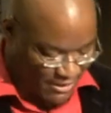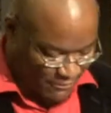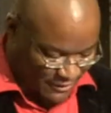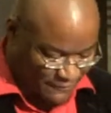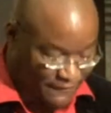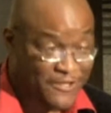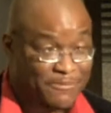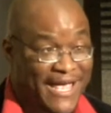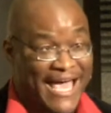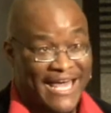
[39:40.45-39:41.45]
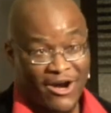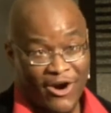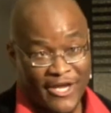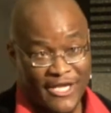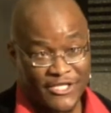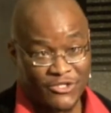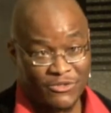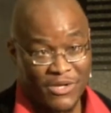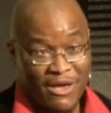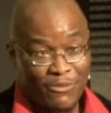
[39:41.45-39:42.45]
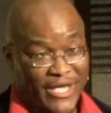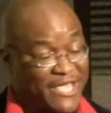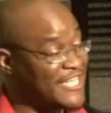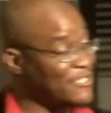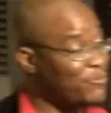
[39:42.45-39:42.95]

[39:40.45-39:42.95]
This first man had a heart issue where he just